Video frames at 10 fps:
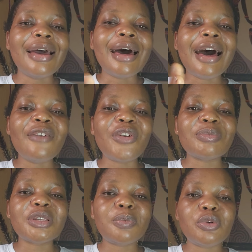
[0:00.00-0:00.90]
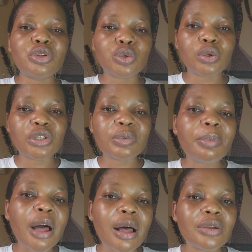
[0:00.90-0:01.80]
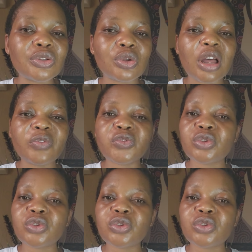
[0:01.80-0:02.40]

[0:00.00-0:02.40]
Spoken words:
have spiritual spouse you have